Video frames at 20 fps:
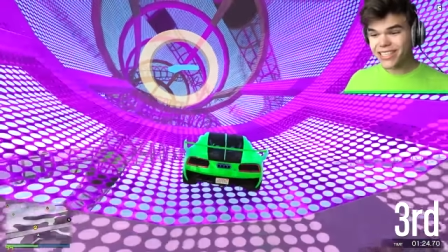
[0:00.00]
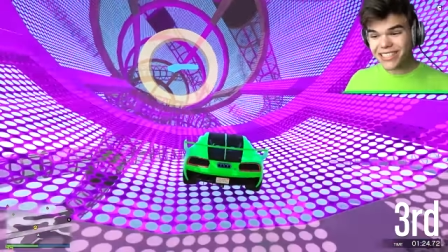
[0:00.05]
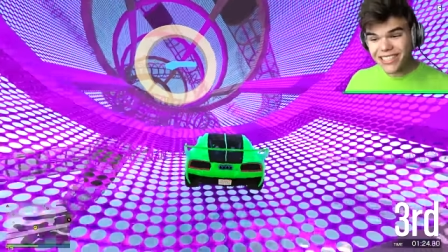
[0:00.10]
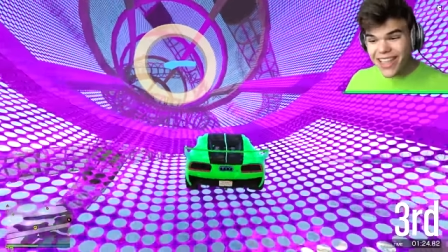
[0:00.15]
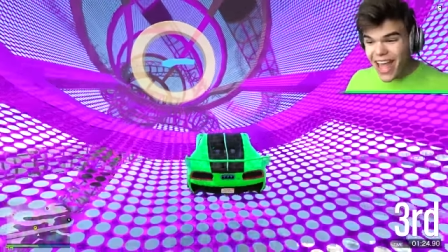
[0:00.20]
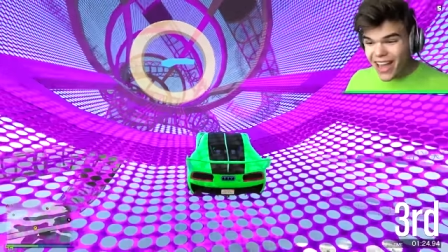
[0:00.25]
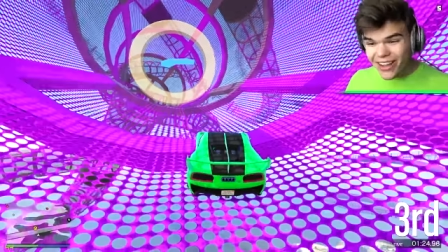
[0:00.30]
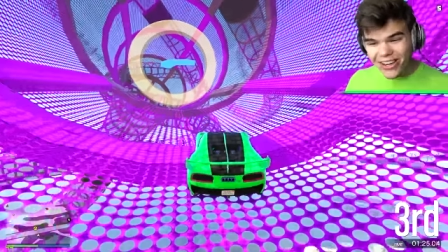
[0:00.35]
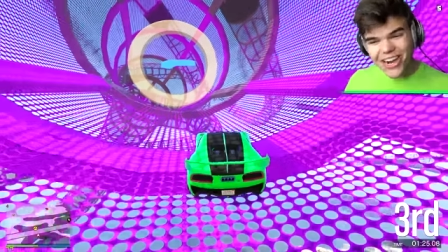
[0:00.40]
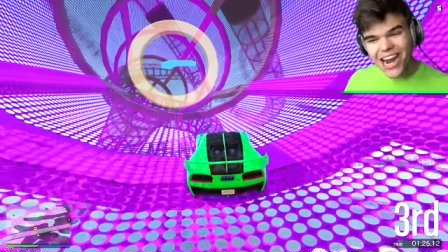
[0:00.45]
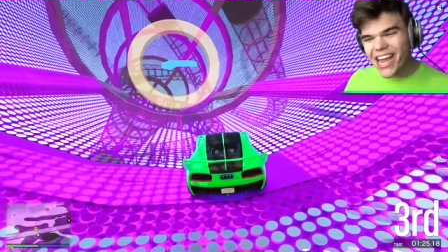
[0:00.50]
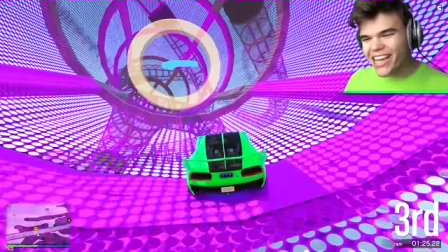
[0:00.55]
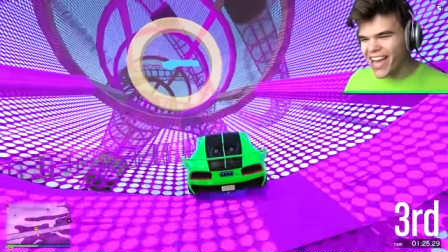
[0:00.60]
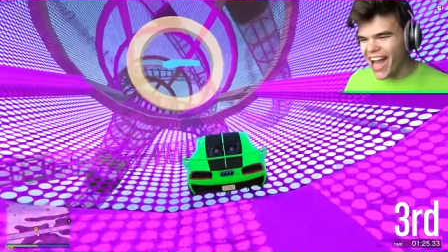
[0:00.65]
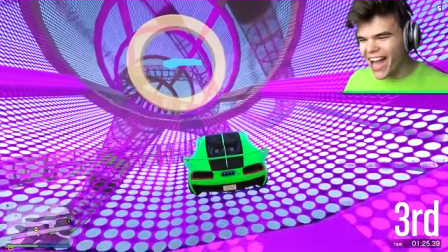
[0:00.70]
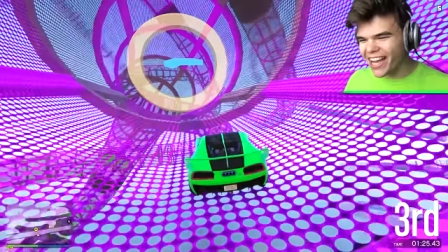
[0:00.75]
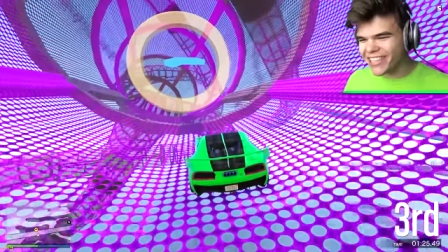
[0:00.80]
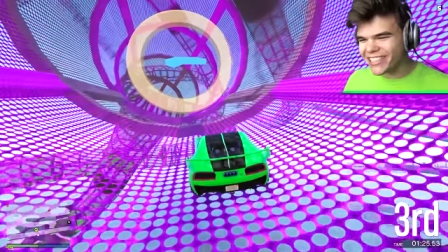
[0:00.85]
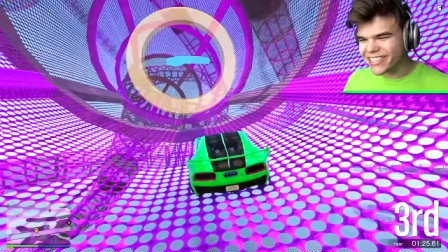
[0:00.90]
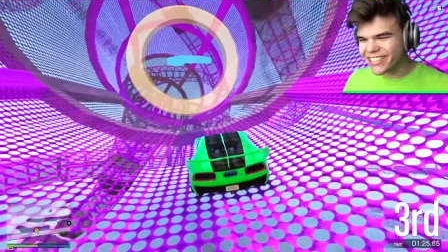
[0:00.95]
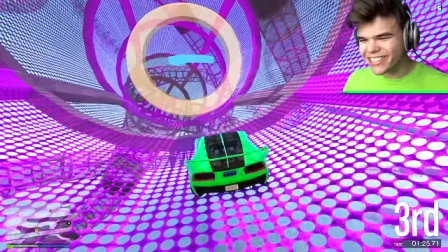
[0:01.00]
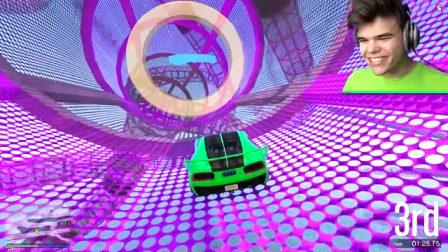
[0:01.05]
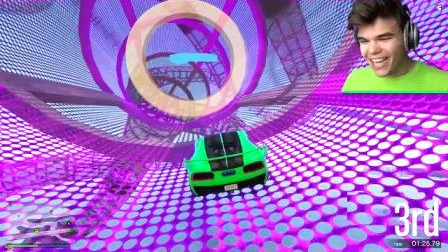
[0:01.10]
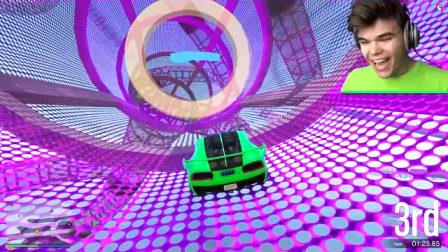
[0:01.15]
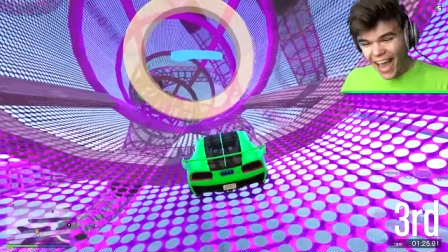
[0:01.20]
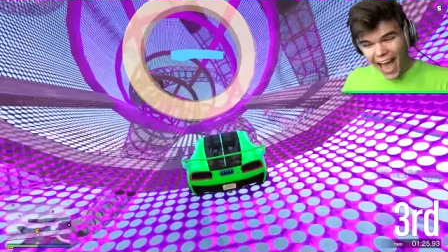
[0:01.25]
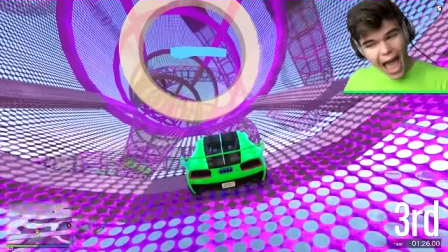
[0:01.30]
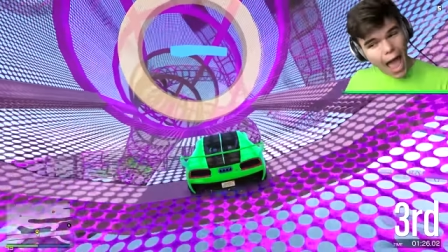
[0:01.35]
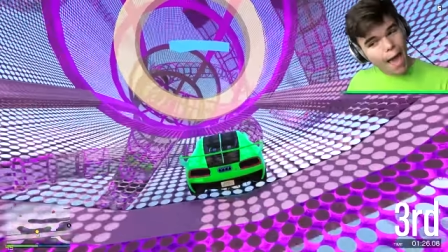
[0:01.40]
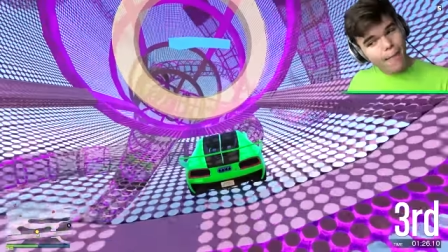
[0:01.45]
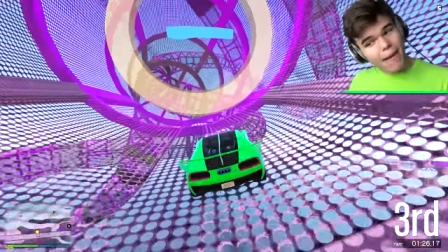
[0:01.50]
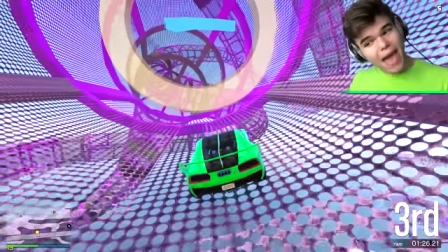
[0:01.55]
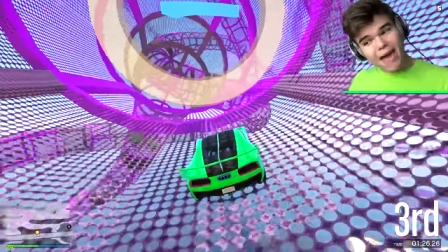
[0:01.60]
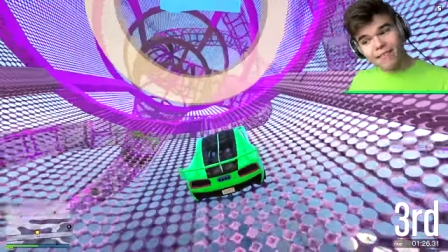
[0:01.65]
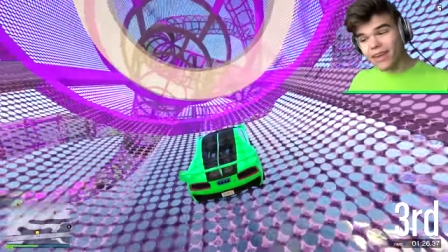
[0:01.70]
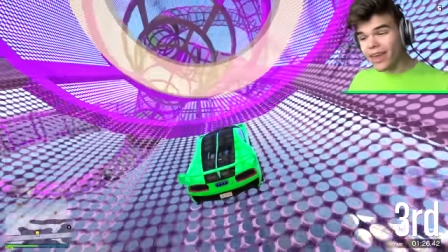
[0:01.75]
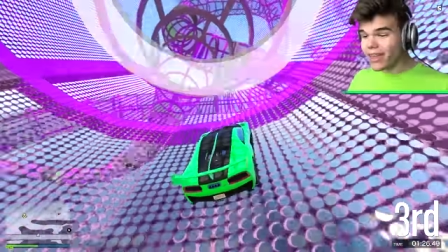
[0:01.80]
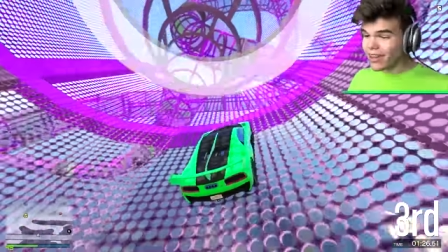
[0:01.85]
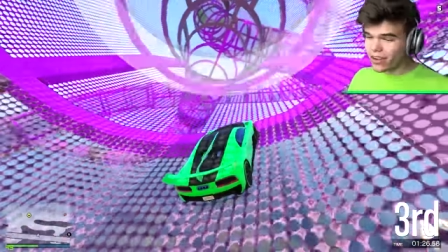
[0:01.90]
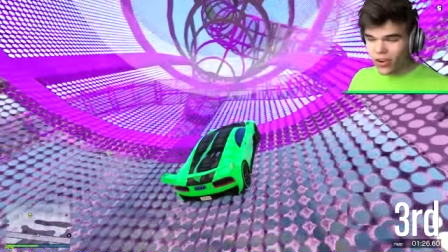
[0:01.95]
Isn't that great, guys? Hey, Jelly. I'm
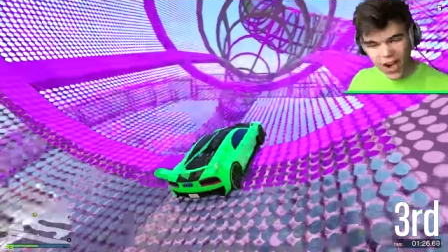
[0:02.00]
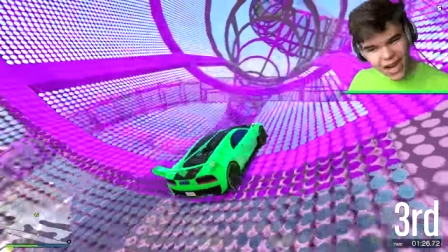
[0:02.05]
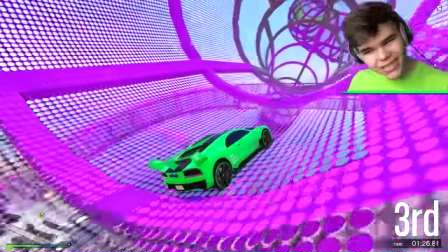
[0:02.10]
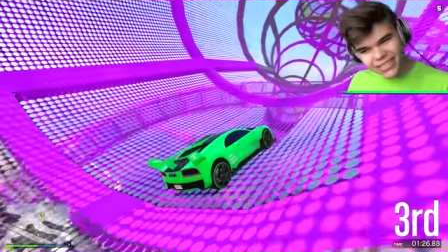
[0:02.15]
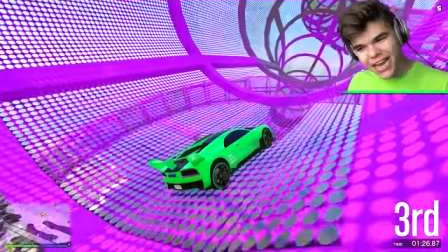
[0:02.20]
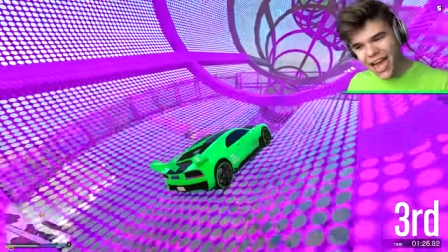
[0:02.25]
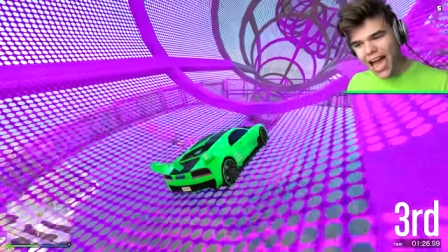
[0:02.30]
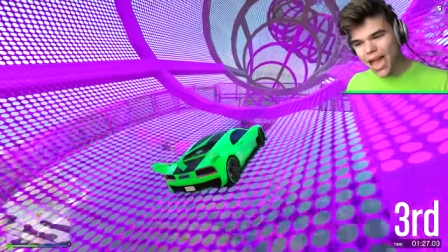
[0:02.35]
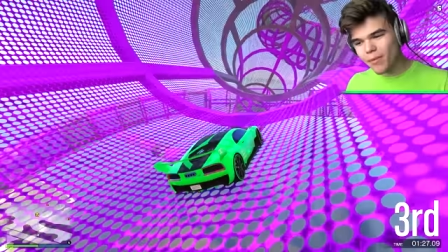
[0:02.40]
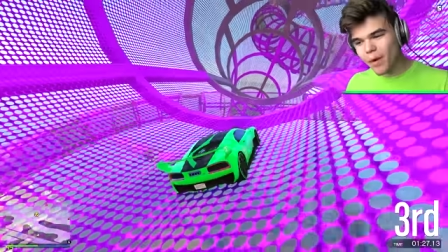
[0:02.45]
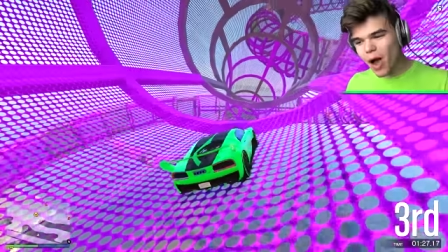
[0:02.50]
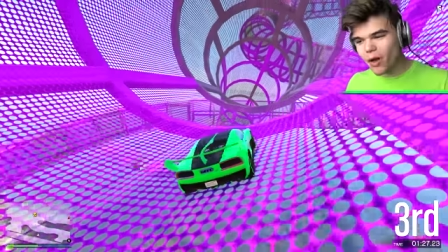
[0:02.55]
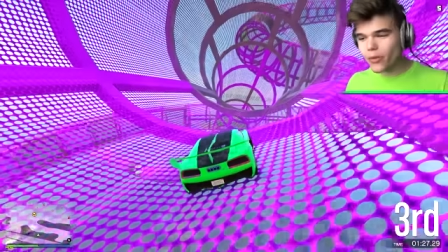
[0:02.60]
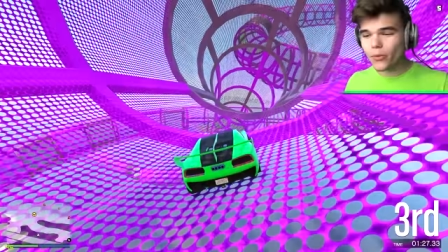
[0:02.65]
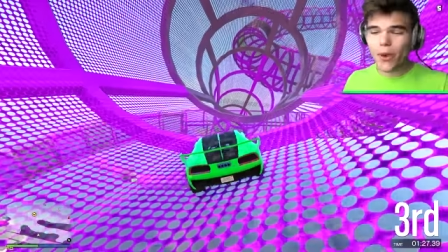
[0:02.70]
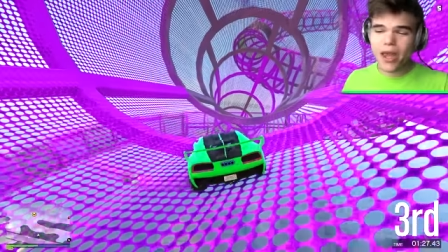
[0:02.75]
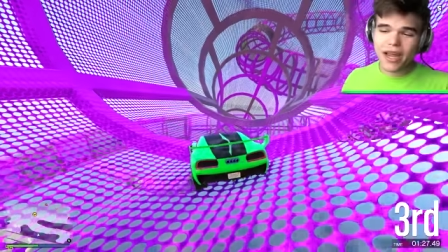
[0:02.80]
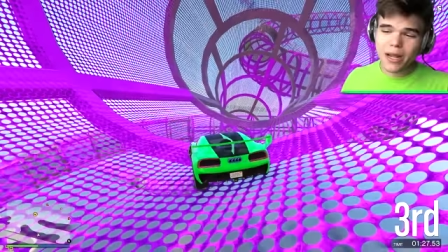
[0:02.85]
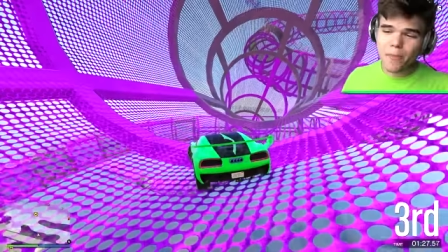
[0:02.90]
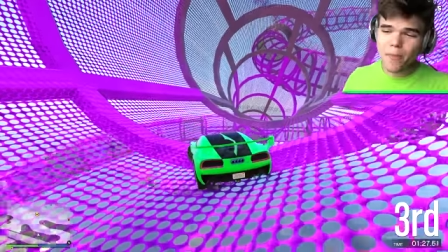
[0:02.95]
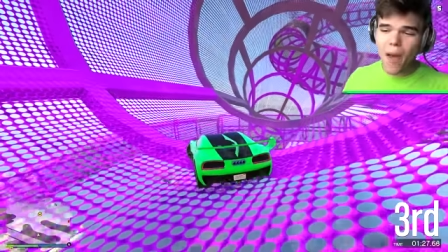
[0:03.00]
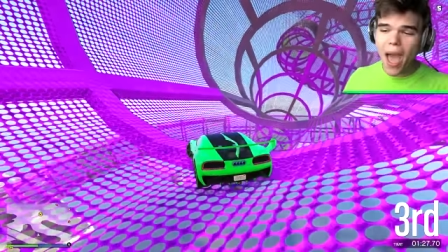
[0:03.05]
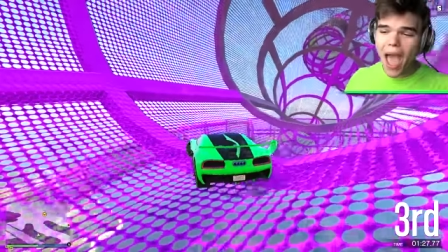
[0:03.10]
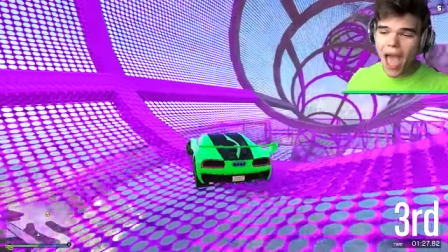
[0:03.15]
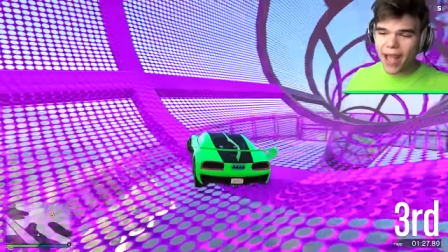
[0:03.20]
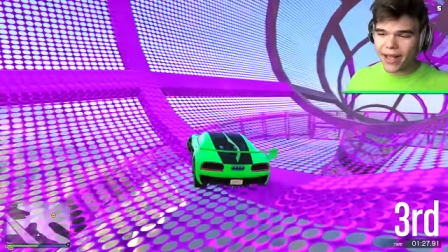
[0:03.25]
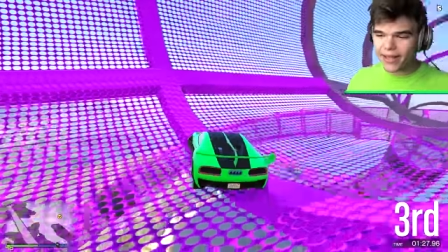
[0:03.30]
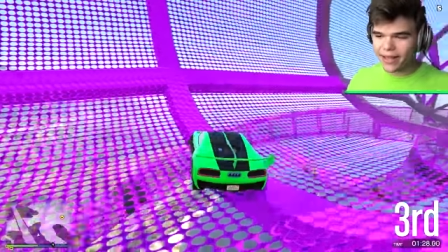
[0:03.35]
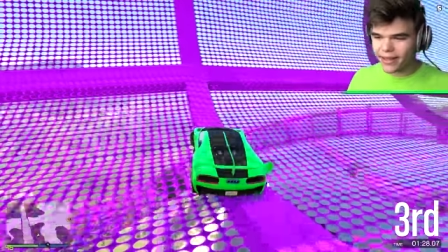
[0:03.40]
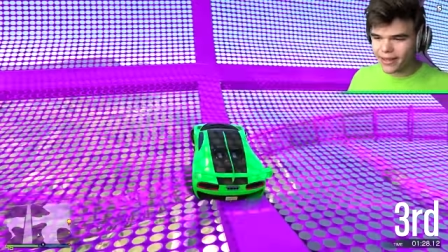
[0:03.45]
having a great time all the way to back.